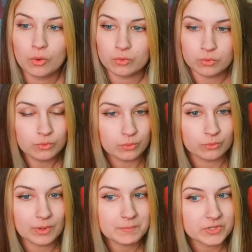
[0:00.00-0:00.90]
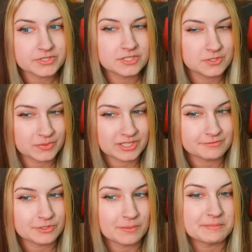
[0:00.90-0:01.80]
Ooh, what books did you read, if
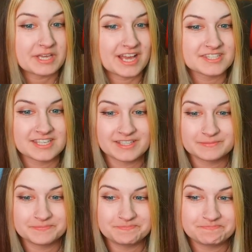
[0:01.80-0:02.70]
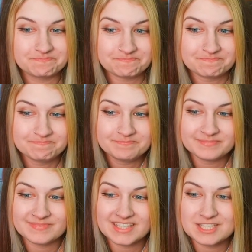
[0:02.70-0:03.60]
you don't mind me asking?
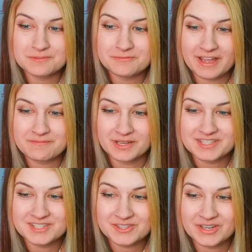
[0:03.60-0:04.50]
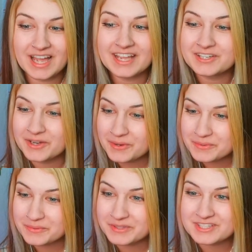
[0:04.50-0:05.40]
It's been five months. It's crazy. I
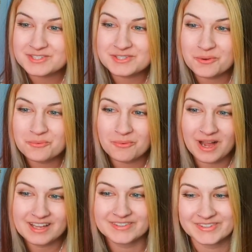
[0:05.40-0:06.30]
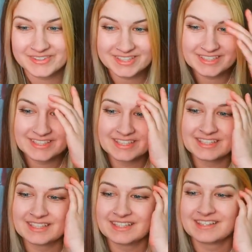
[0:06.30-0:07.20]
know. That's so wild.
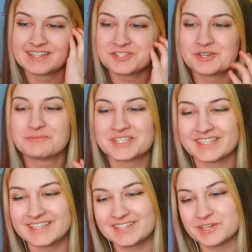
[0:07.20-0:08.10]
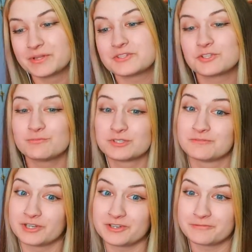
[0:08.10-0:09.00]
The stream was lit though. That stream was
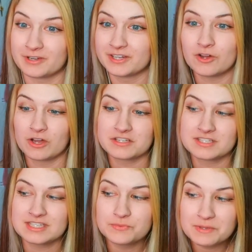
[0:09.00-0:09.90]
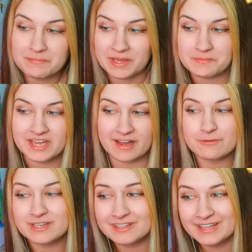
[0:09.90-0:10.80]
very fun. Honestly, we might be
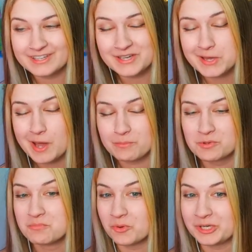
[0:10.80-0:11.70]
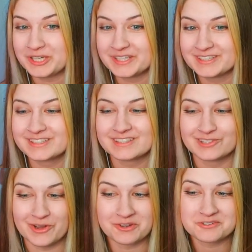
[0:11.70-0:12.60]
having like a couple more
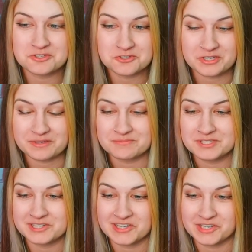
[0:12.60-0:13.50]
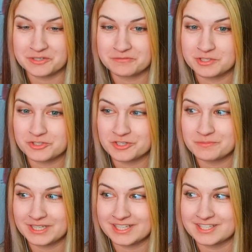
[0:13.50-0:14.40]
long streams in our near future
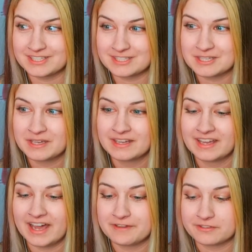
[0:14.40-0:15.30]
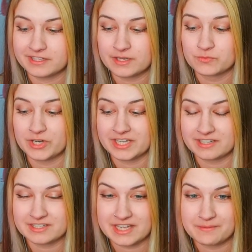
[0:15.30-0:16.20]
because I feel like I'm running out
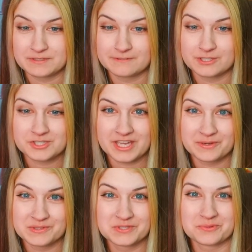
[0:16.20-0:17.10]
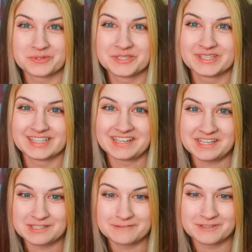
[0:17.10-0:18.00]
of time to finish Skyward Sword and I
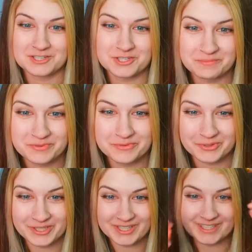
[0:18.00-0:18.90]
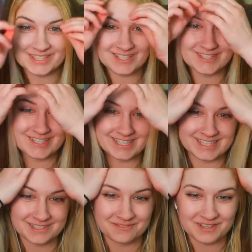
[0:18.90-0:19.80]
need to finish it before Tears of the
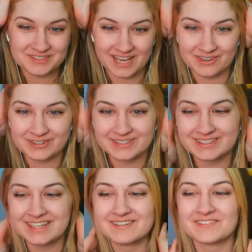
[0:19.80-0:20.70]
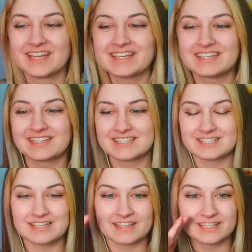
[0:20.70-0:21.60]
Kingdom comes out. I'm like, because
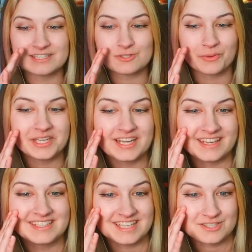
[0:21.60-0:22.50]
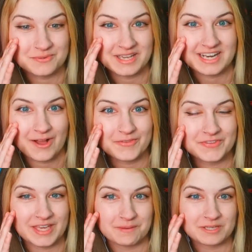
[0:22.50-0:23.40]
I think it's 29 days away now that the
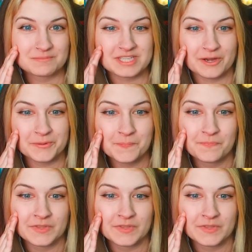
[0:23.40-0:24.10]
game comes out.